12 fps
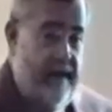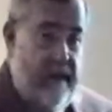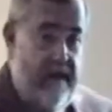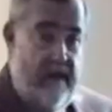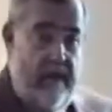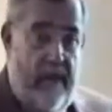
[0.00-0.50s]

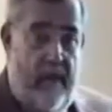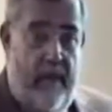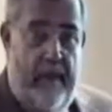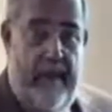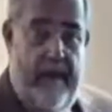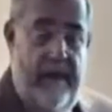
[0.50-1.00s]
kids, I'm
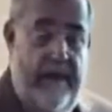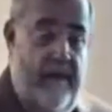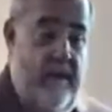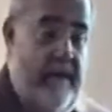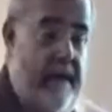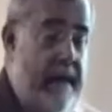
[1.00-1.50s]
hoping and
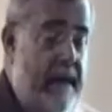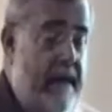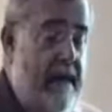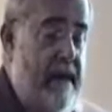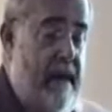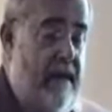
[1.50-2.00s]
assuming.
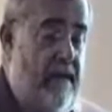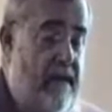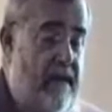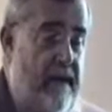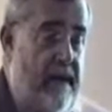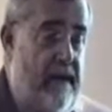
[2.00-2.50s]
And so
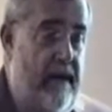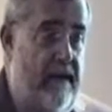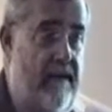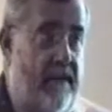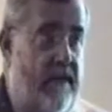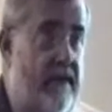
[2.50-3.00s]
you,
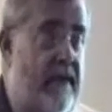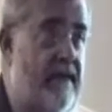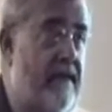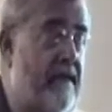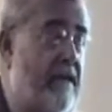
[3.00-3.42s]
let's visualize this